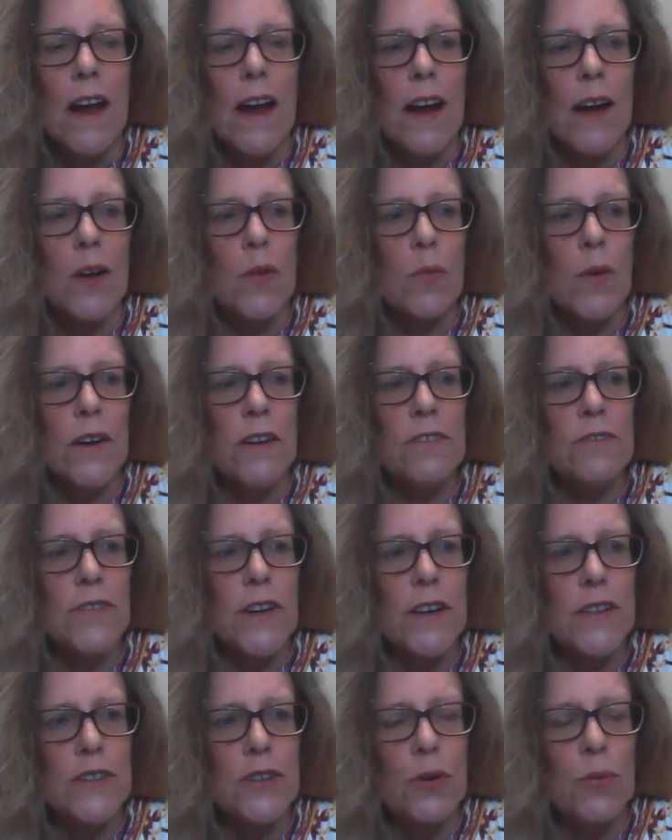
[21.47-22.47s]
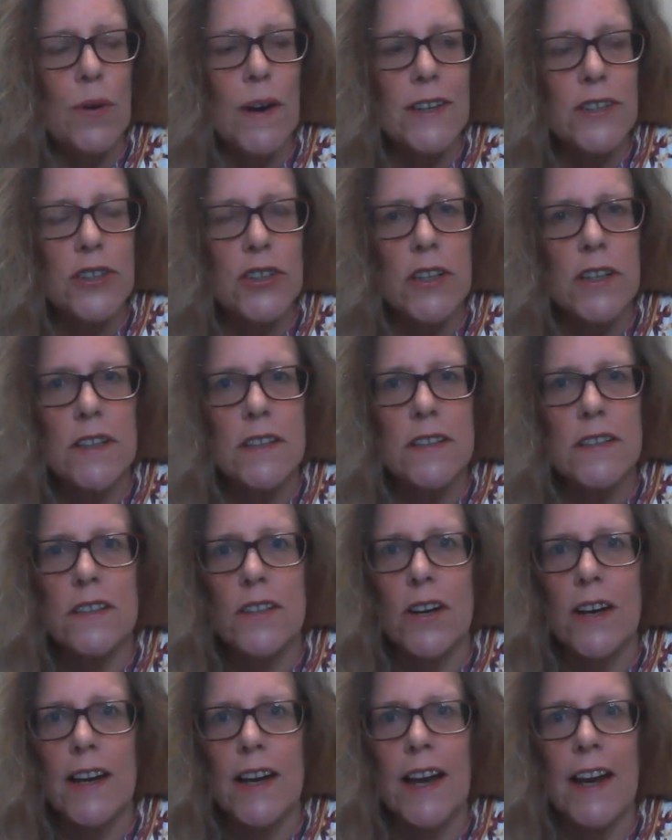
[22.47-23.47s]
And one of those questions
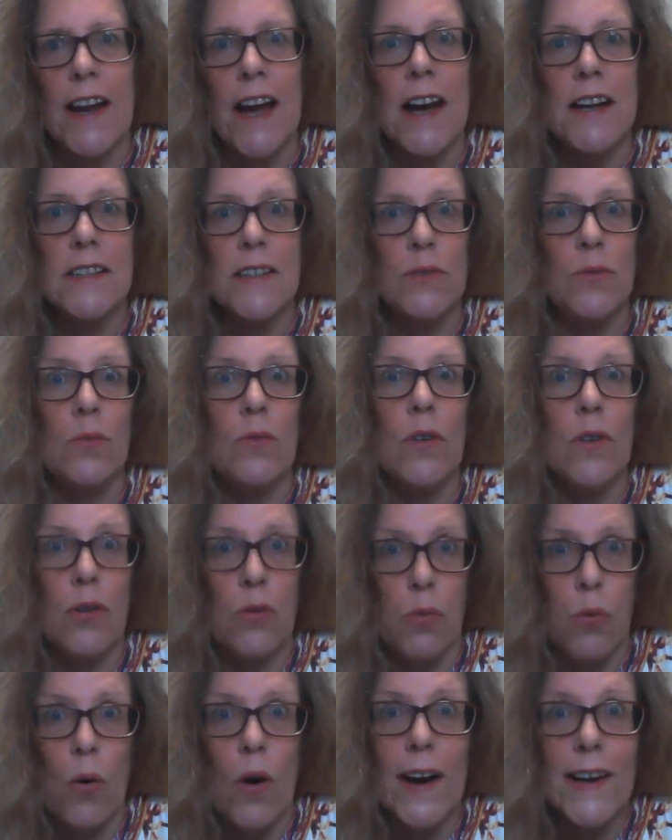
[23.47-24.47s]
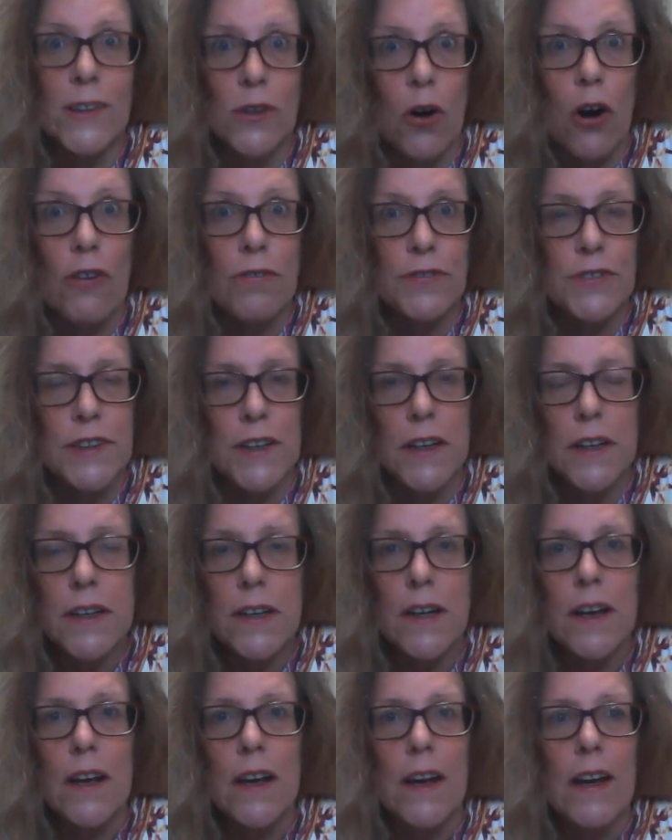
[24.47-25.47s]
that I get asked quite
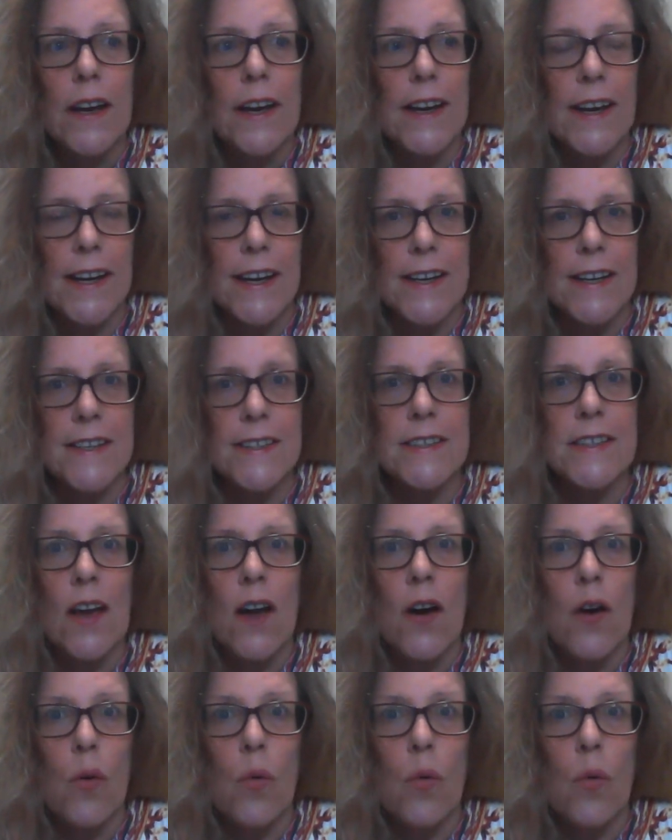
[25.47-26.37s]
often is,